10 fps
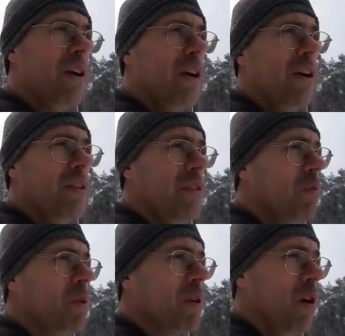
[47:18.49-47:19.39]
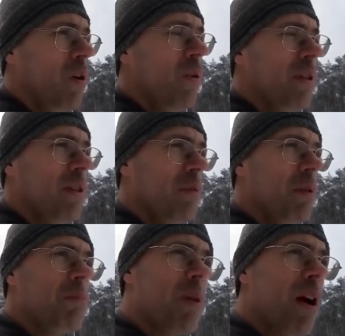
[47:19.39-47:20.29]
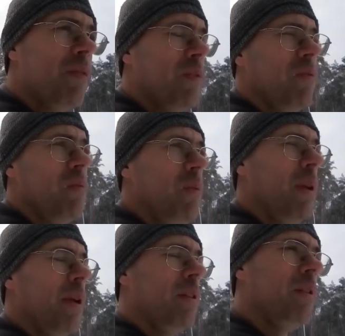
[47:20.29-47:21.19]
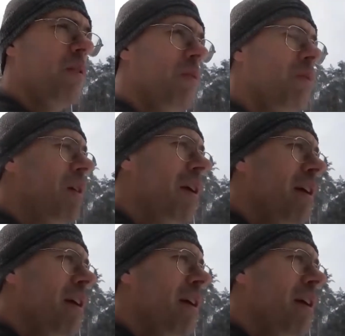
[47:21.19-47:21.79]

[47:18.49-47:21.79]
Uh, you will go and you will profit from within. You,